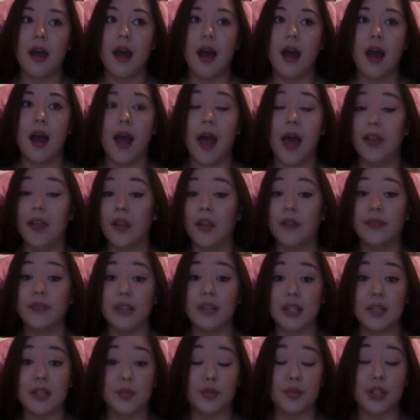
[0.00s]
And
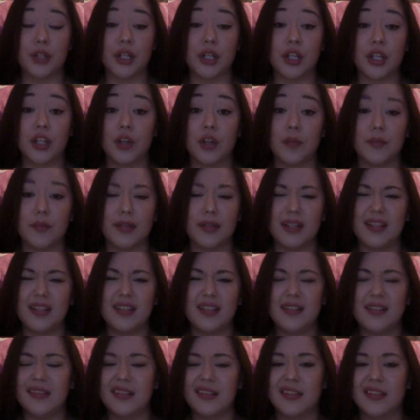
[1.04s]
Lofty is pretty cute, but he
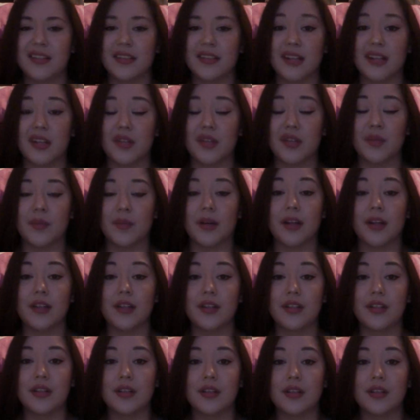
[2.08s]
still doesn't say too much.